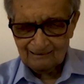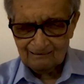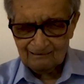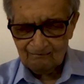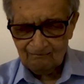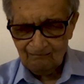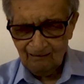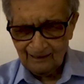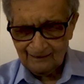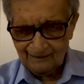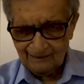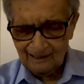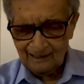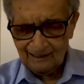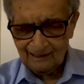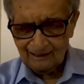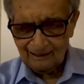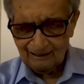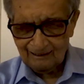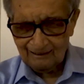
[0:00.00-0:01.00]
So I
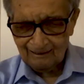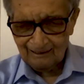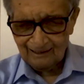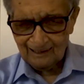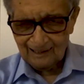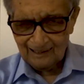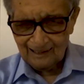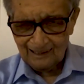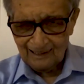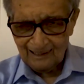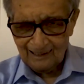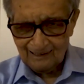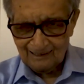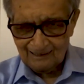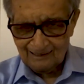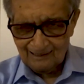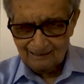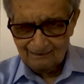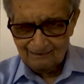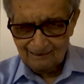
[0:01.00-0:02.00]
think
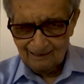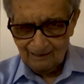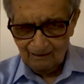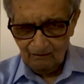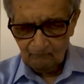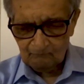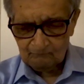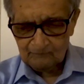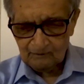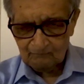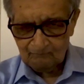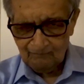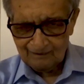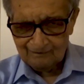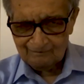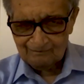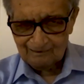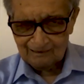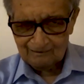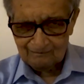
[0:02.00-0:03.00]
of the
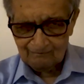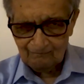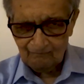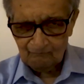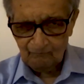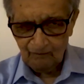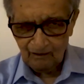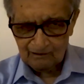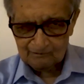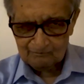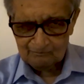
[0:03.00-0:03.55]
questions you have